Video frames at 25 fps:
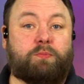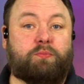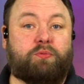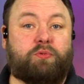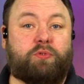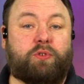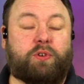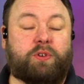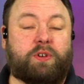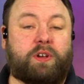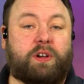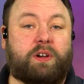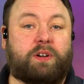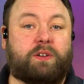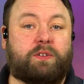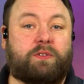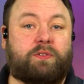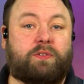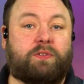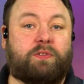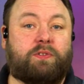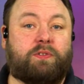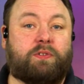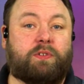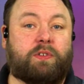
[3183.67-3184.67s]

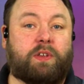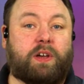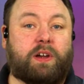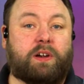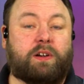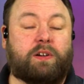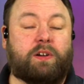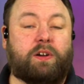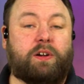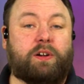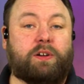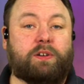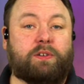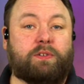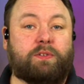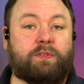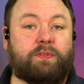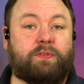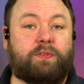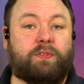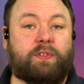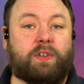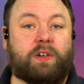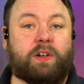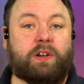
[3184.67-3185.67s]
products, that kind of
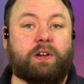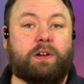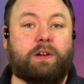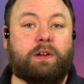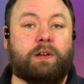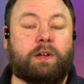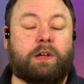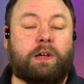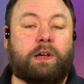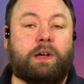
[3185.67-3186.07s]
thing.